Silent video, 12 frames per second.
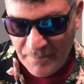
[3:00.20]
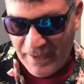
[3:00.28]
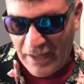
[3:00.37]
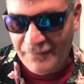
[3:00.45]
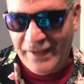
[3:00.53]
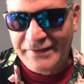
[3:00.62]

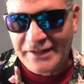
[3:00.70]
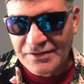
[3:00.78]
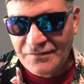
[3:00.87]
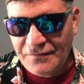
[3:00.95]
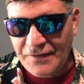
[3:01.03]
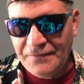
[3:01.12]
about that, that's
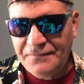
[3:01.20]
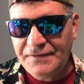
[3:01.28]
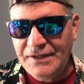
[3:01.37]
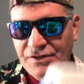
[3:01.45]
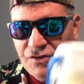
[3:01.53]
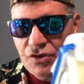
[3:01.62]

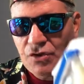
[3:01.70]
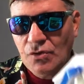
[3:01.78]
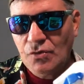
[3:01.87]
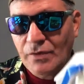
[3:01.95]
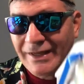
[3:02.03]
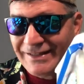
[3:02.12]

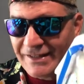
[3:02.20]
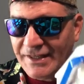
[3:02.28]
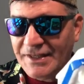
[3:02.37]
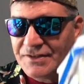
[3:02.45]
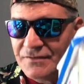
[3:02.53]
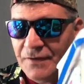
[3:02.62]
52, at
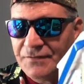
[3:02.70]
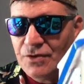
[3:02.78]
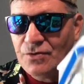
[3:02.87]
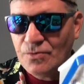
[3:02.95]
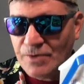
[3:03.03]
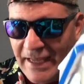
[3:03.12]
least
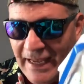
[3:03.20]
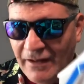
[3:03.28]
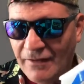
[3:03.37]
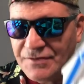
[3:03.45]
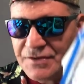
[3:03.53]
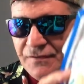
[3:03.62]
52
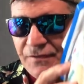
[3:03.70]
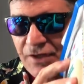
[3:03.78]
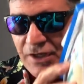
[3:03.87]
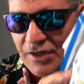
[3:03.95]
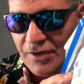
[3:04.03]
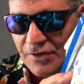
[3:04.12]
gallons a
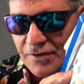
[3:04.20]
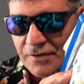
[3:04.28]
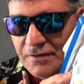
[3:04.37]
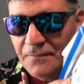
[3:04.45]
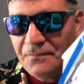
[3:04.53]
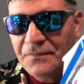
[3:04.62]
year
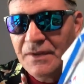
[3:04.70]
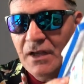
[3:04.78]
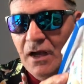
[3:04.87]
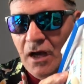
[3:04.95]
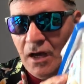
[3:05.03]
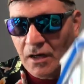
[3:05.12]

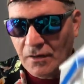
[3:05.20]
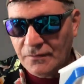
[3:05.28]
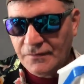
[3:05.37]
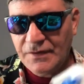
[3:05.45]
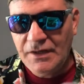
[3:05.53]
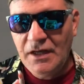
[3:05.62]

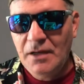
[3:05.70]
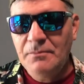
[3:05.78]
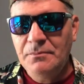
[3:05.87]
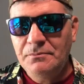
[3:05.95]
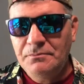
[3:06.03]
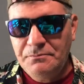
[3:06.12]
of
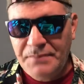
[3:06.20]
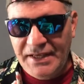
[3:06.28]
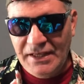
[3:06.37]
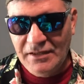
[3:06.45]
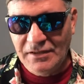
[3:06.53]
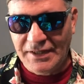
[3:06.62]

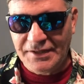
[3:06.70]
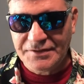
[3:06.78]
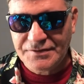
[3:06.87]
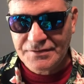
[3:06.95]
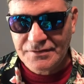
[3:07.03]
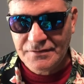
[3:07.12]

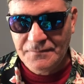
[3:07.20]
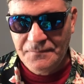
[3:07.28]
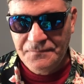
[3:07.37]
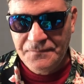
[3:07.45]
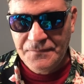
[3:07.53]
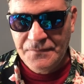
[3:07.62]
peelings,
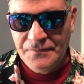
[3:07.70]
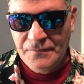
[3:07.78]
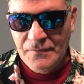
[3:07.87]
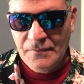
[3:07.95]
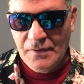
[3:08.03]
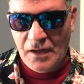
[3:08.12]

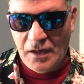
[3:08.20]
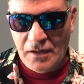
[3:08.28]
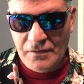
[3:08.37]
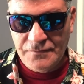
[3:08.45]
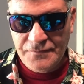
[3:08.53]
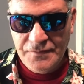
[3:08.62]

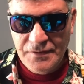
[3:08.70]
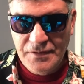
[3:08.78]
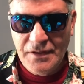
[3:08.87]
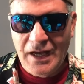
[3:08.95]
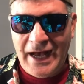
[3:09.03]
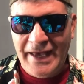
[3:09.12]
of
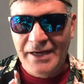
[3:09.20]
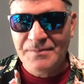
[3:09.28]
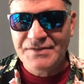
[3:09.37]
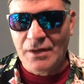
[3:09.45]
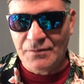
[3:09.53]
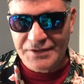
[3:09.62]
items
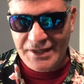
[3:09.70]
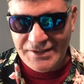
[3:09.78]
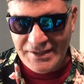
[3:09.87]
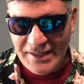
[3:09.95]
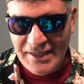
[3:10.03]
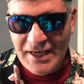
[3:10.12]
that when they
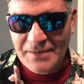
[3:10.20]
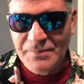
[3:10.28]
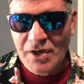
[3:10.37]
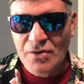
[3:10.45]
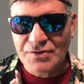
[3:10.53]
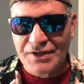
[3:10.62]

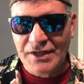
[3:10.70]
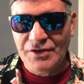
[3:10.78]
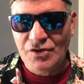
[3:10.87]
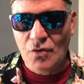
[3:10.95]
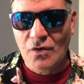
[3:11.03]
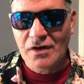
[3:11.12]
decompose in
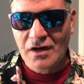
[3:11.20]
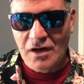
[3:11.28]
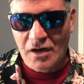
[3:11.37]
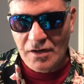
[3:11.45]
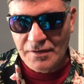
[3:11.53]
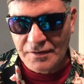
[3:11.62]
your
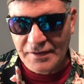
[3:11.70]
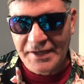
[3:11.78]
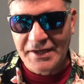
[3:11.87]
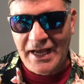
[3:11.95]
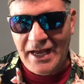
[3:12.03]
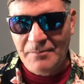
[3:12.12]
garden and
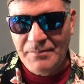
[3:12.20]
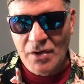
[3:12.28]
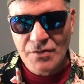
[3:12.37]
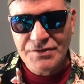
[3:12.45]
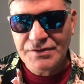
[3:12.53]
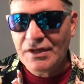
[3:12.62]

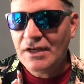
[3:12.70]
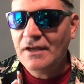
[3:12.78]
compost,